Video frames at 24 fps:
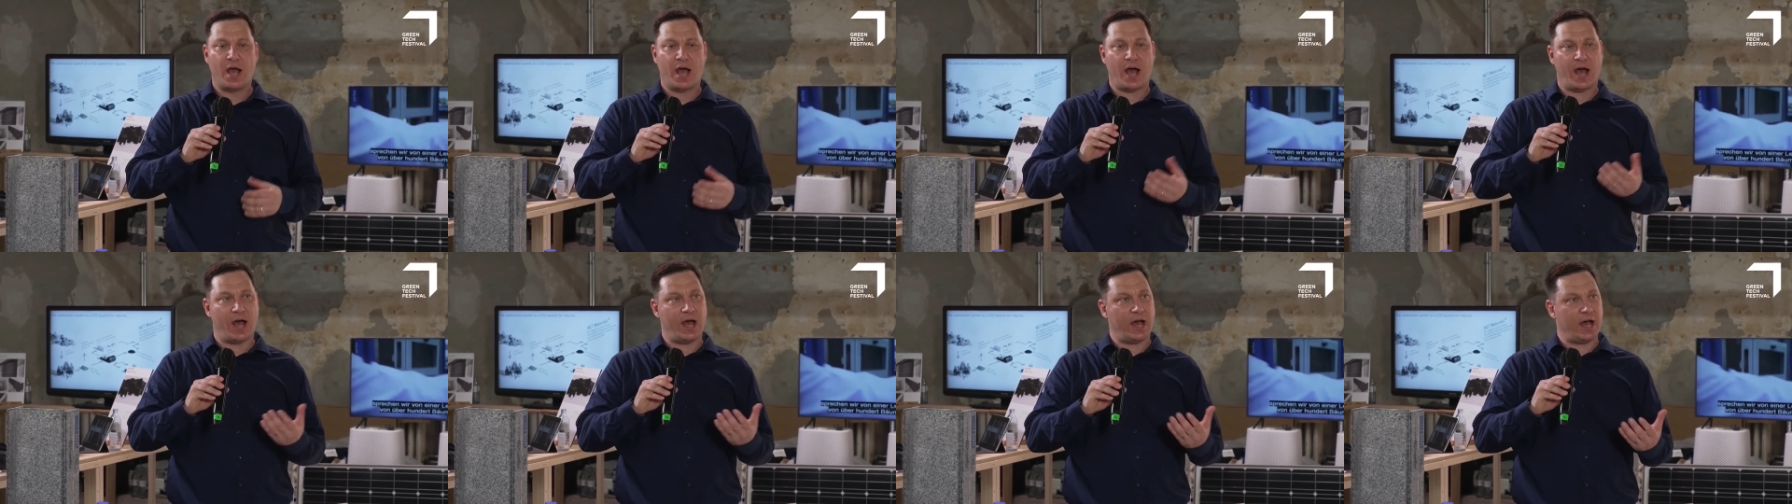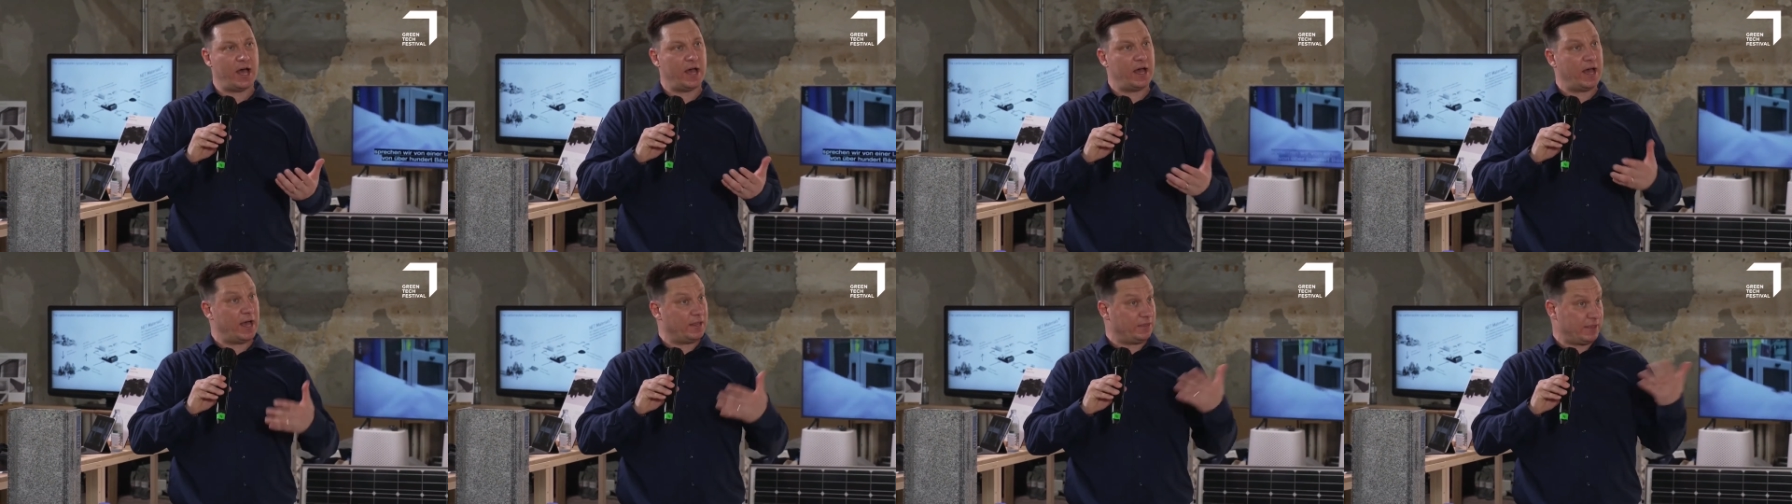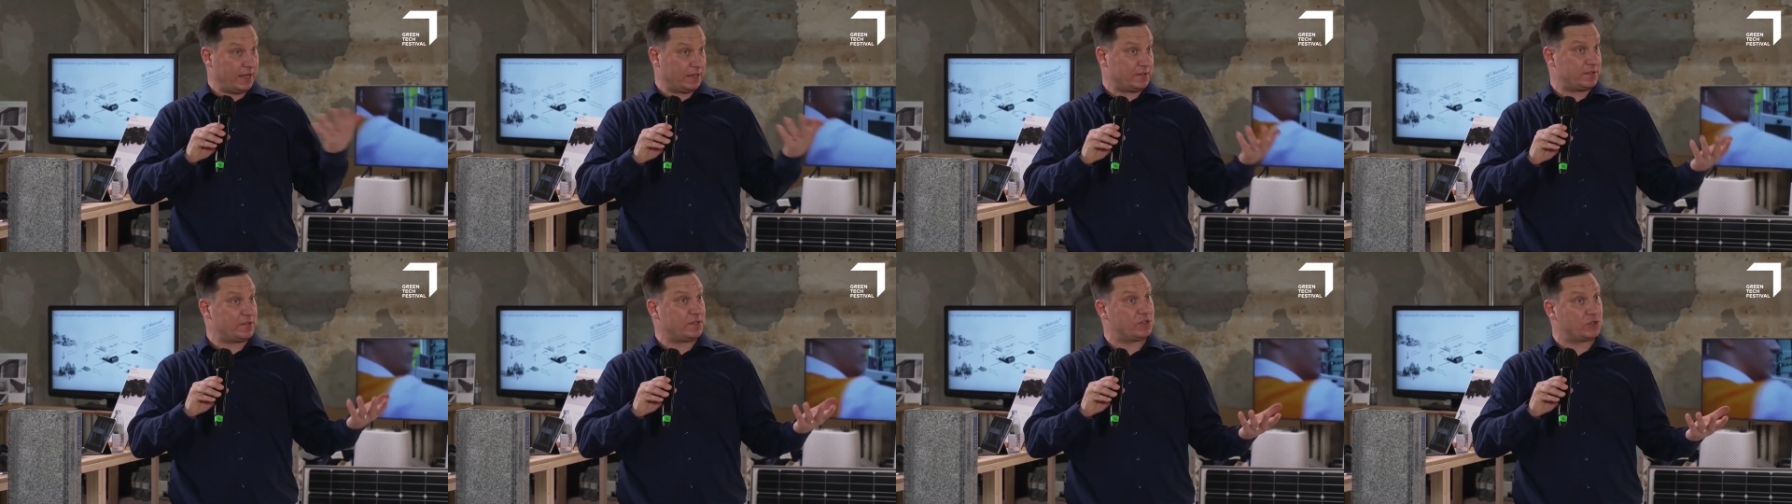and
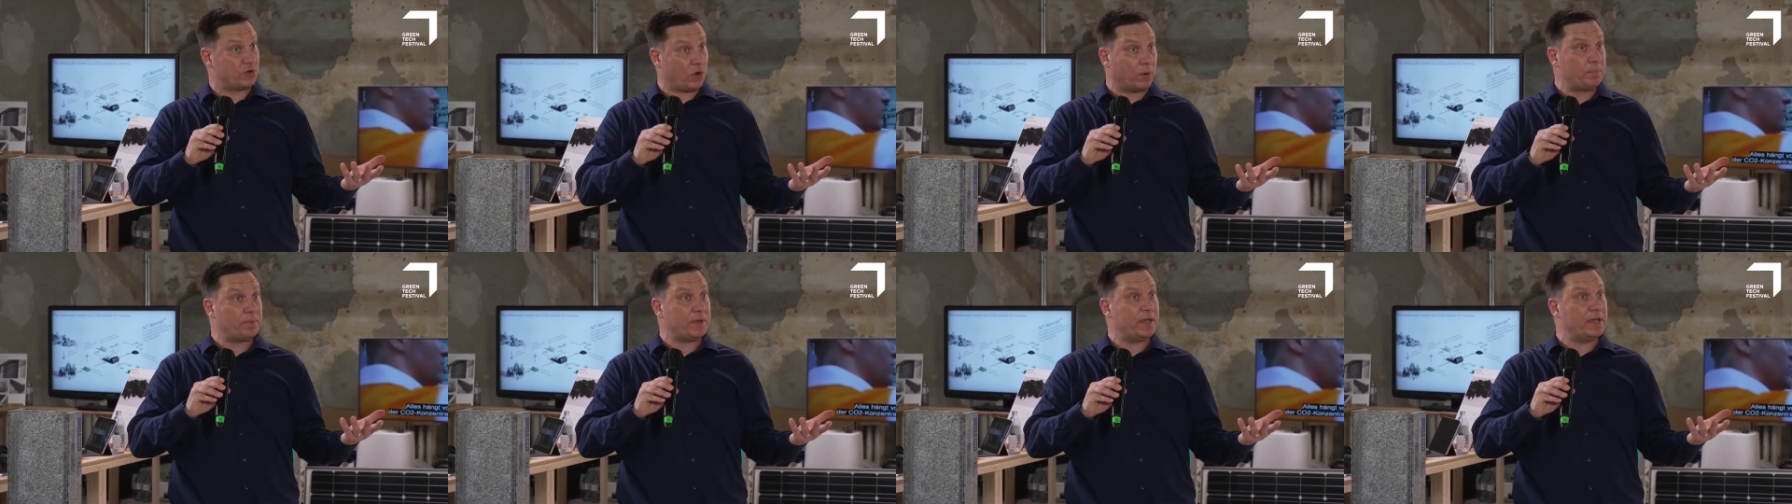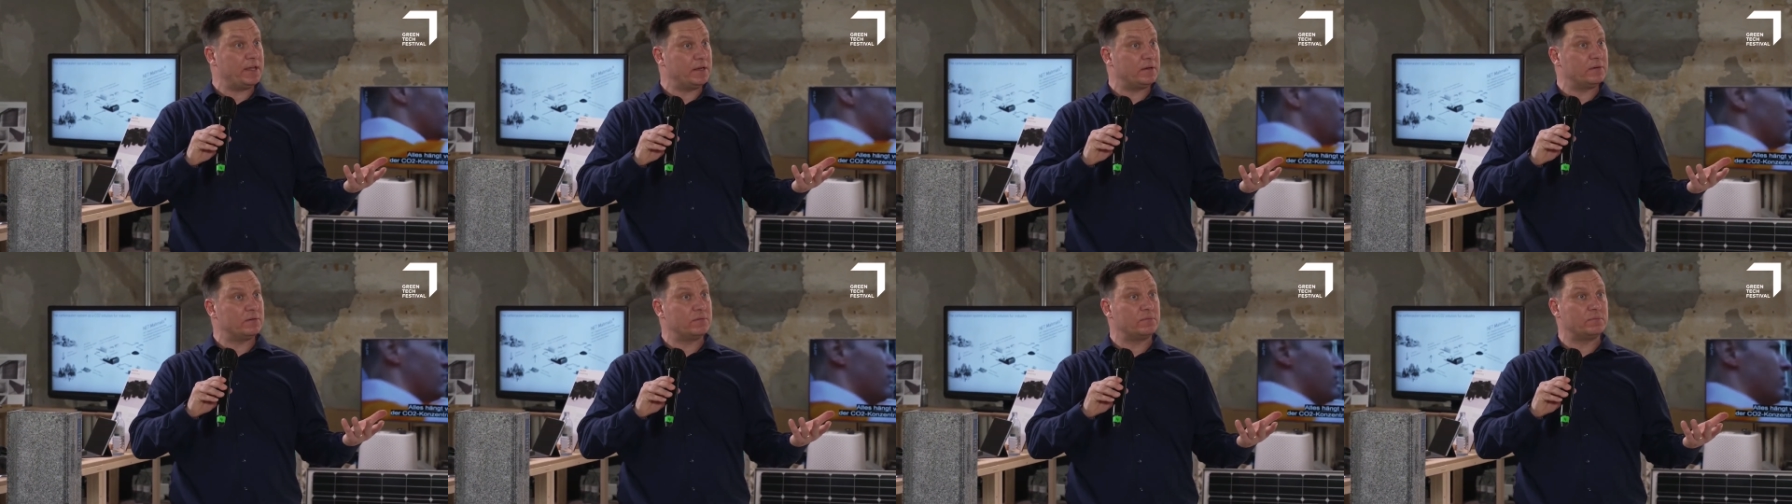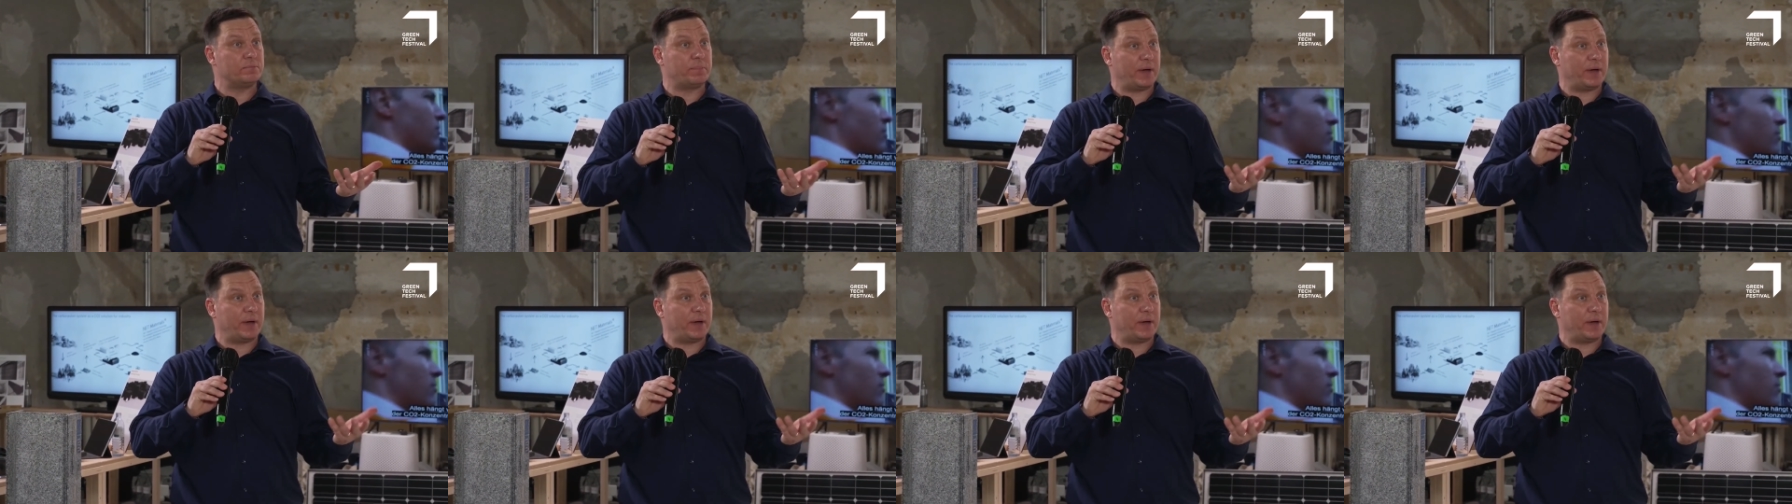that's a drop-in